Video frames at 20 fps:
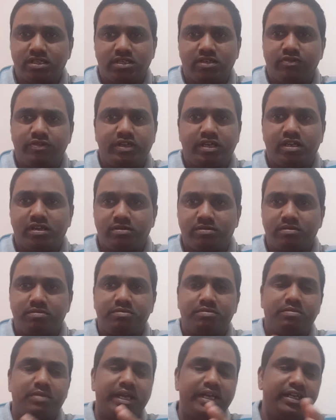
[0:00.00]
We all
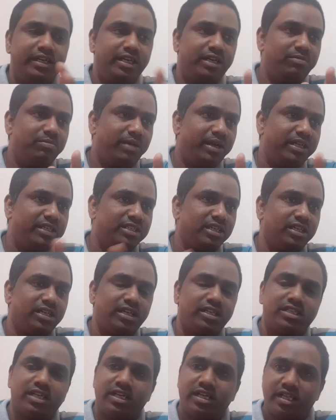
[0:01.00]
binded by
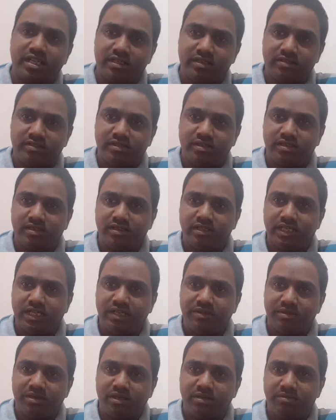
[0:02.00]
certain
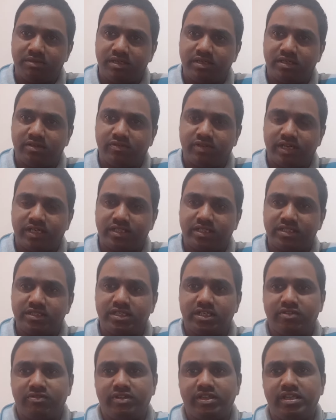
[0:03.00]
environmental factors
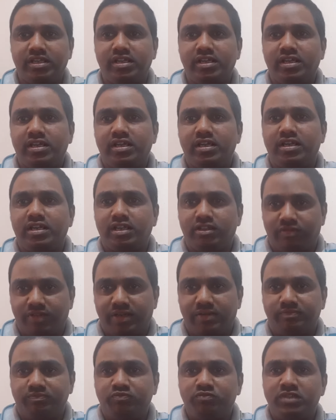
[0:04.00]
that we live
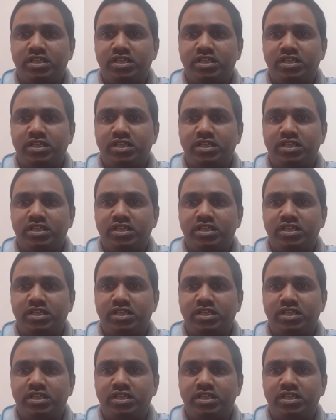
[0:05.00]
in.